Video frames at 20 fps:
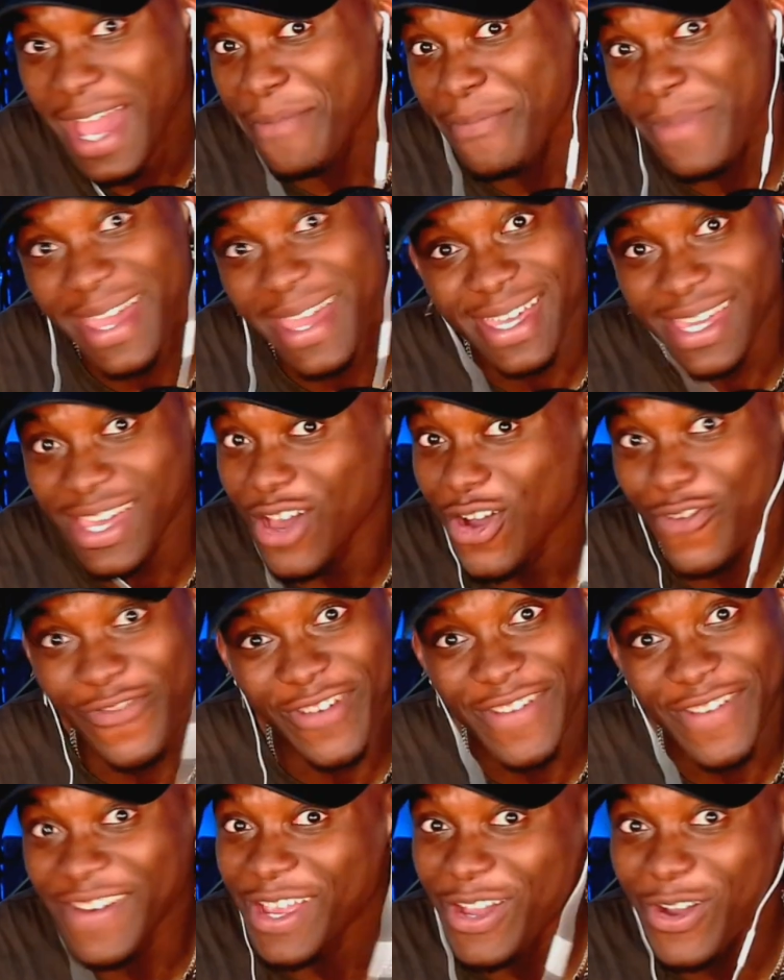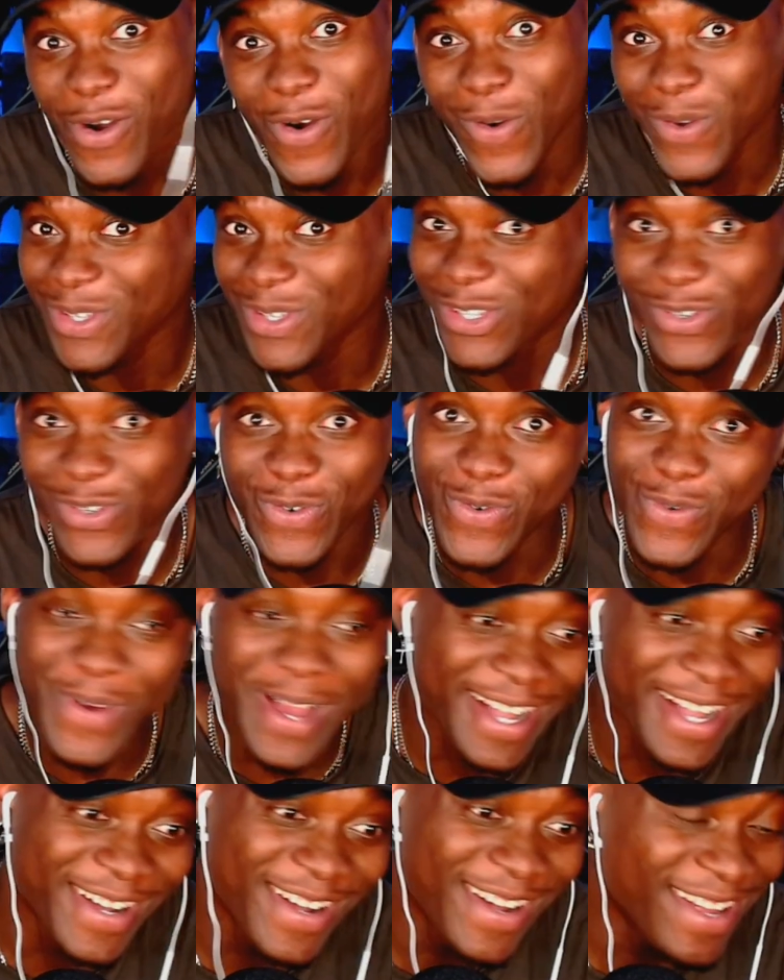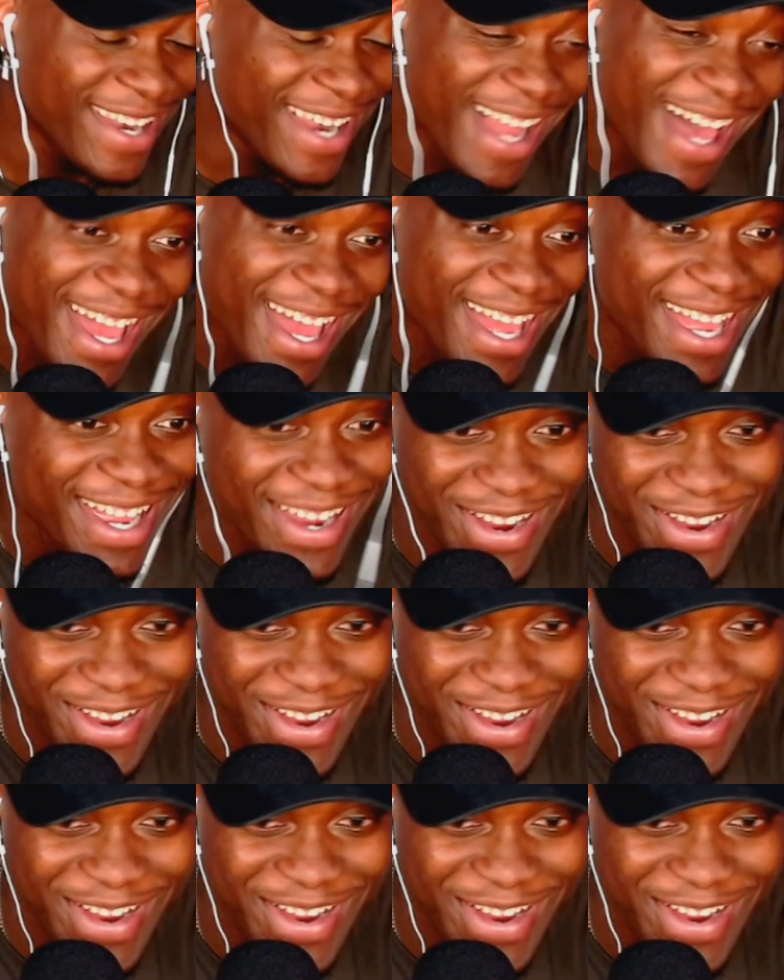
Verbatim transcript: make it a very cold school. I can't lie.